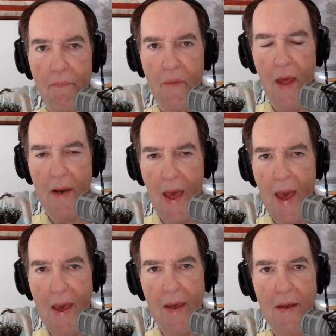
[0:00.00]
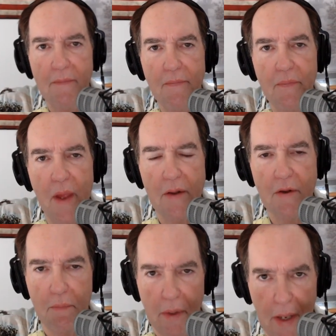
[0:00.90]
that A, it's
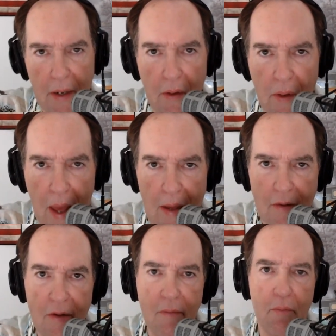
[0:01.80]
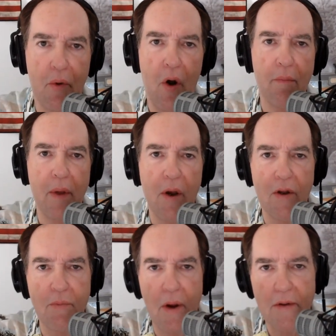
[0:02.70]
a political case brought
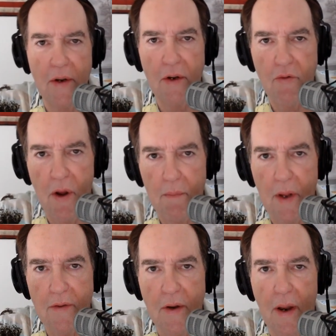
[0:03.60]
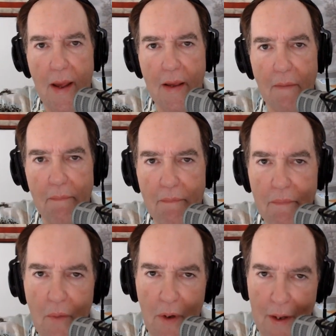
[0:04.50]
because President Trump doesn't like him.
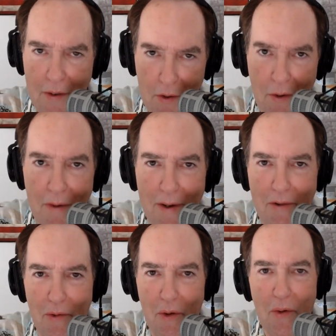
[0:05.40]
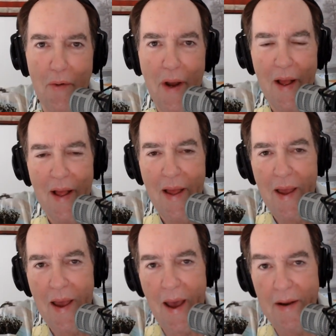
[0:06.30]
Well, that's certainly true,
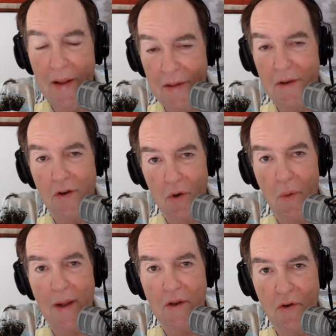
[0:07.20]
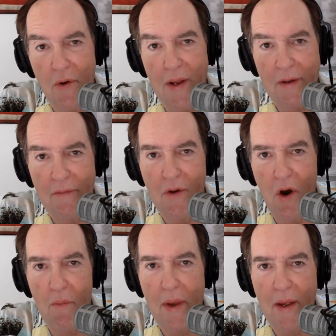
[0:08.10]
and it's a two-way street.
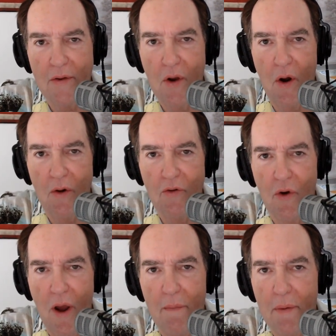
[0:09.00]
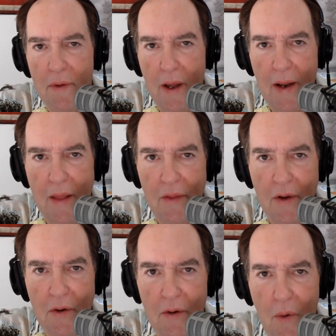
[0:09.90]
Comey has called Trump
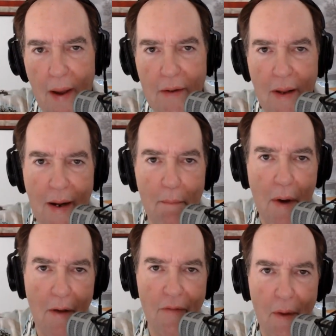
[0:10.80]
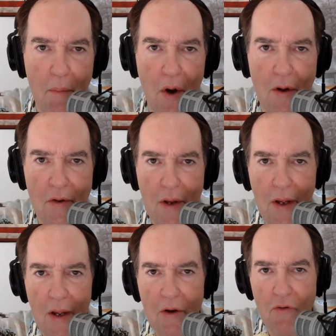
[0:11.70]
unethical, who acts like a mafia boss.
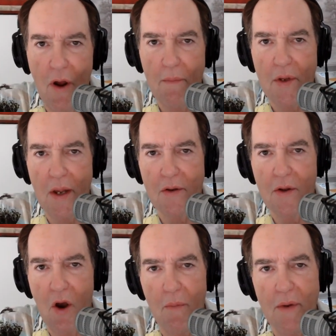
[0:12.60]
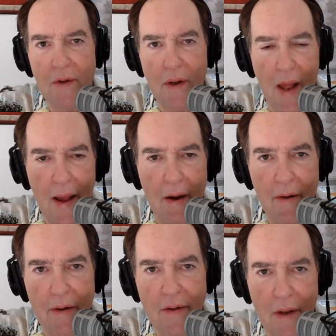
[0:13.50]
Trump says Comey's a liar
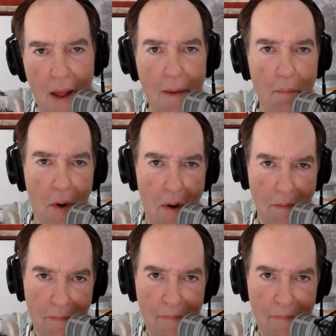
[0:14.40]
and a slimeball.